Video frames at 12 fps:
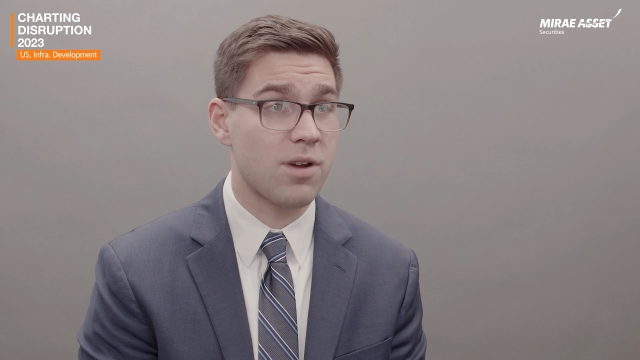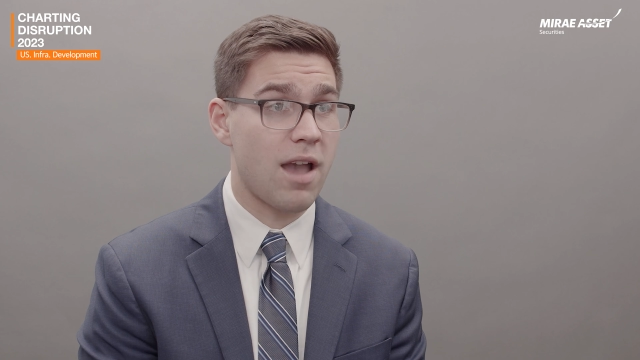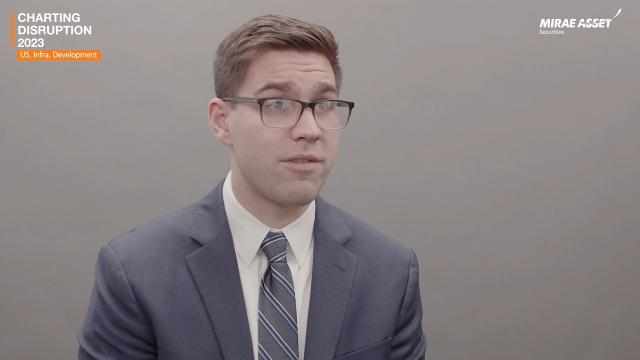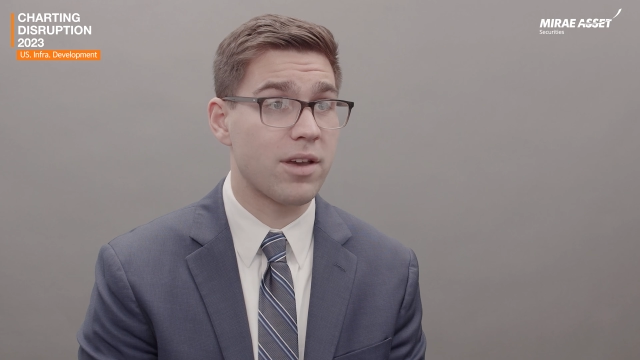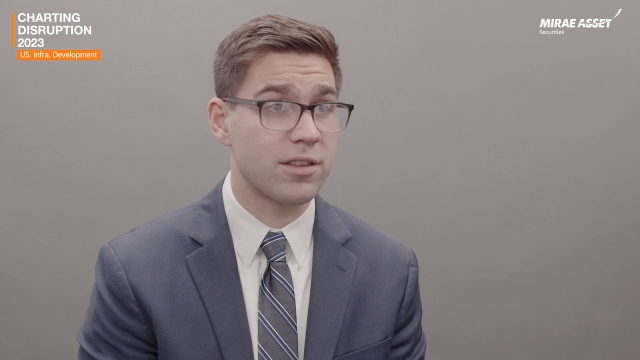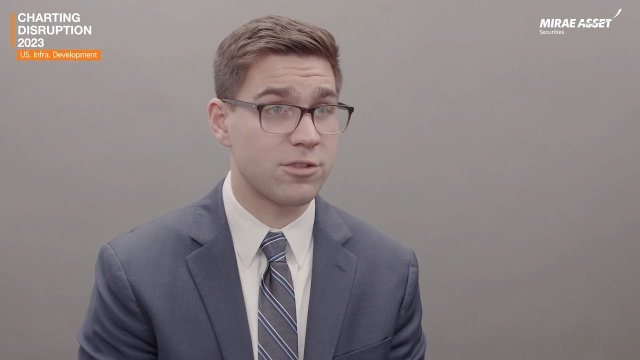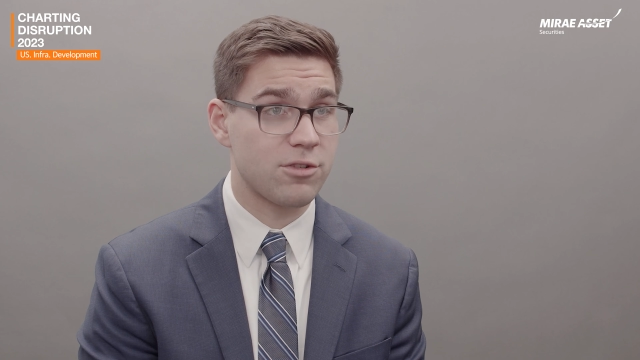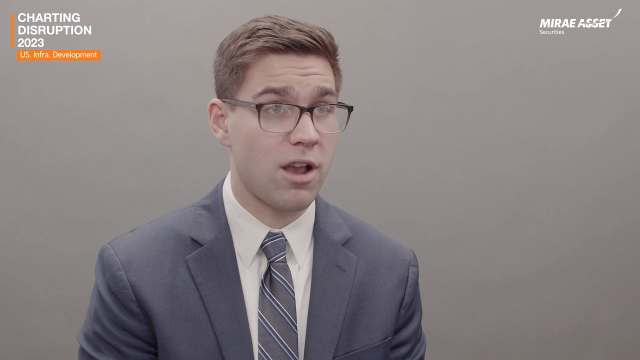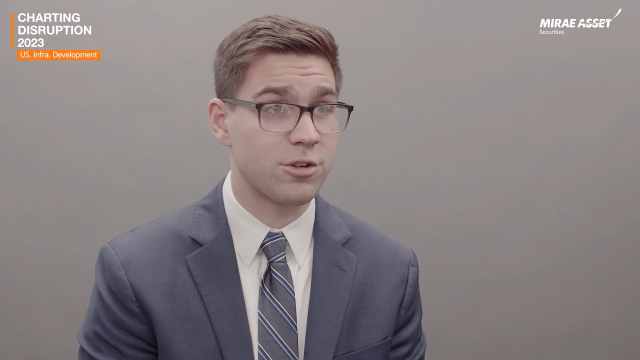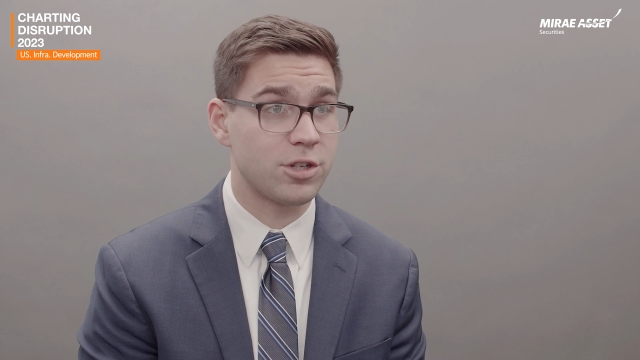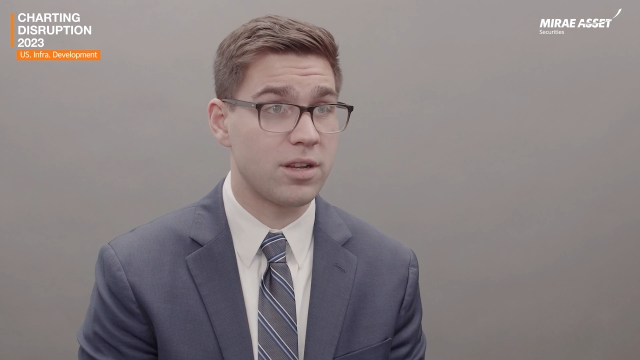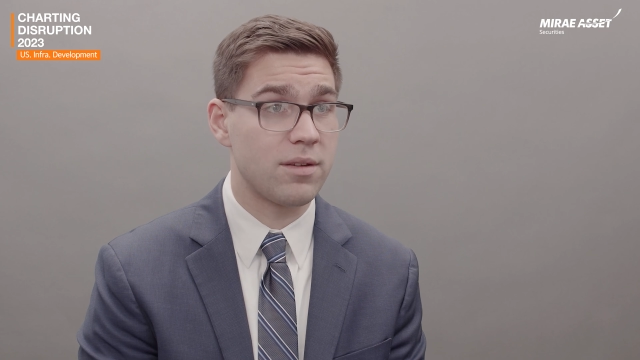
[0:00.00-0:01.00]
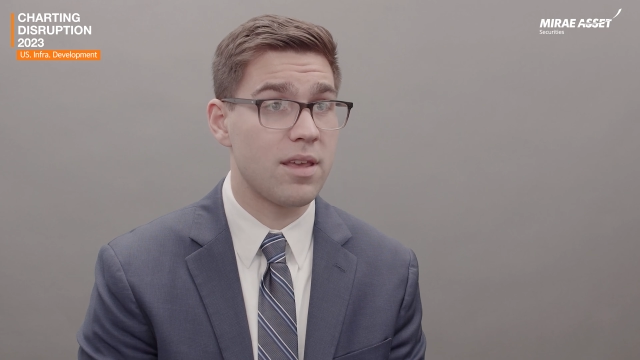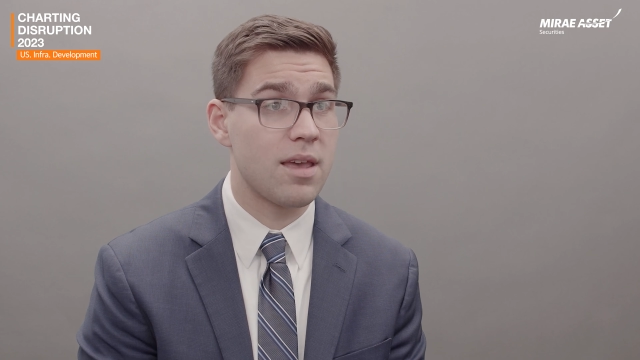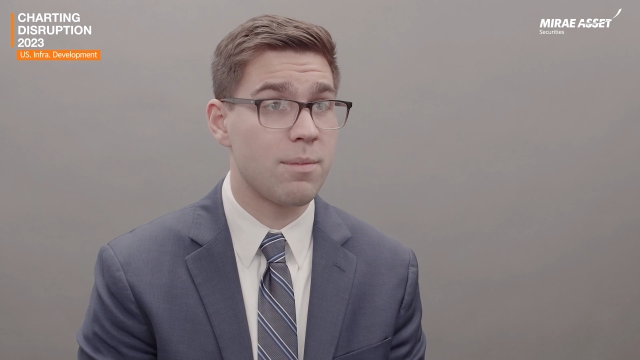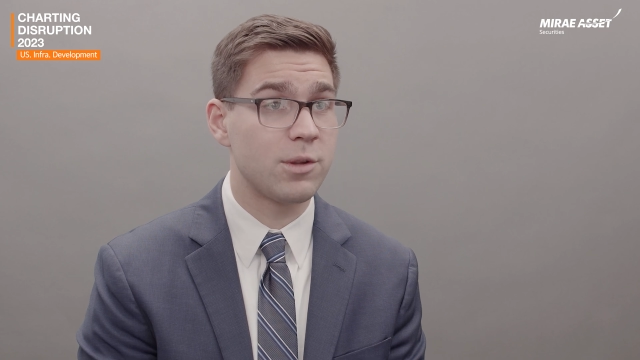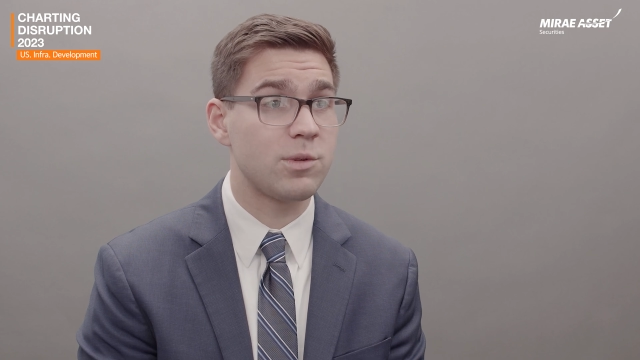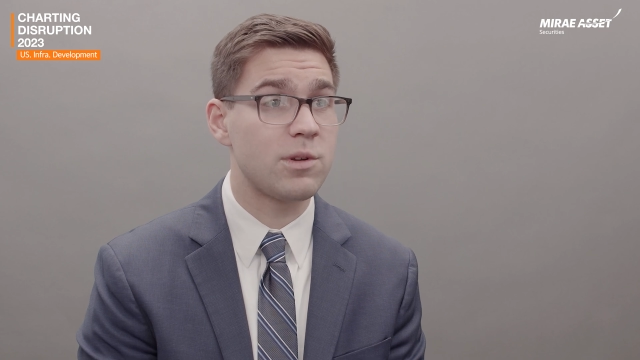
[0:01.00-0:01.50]
private construction
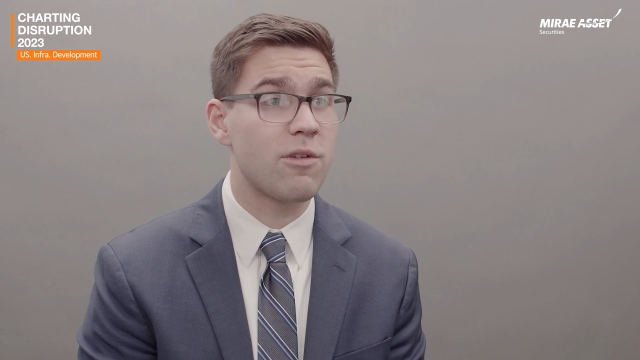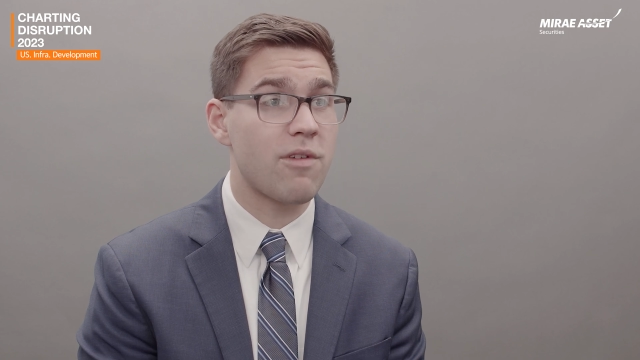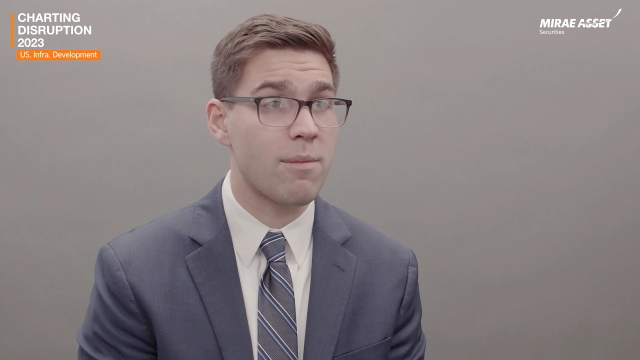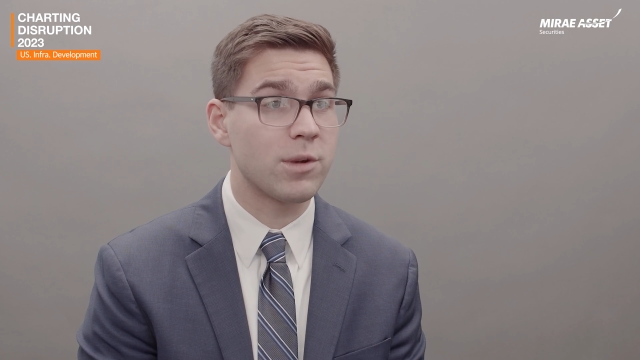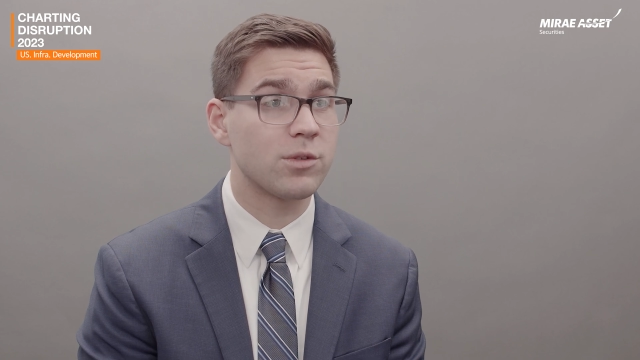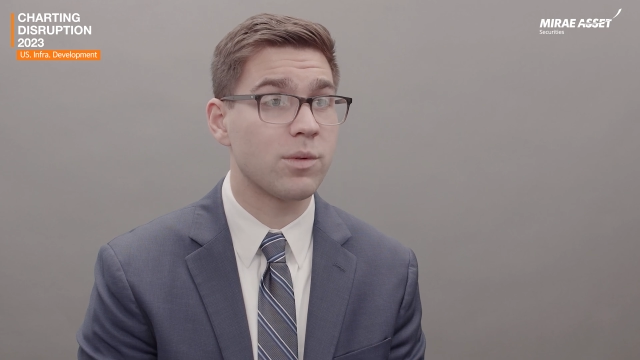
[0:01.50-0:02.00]
between November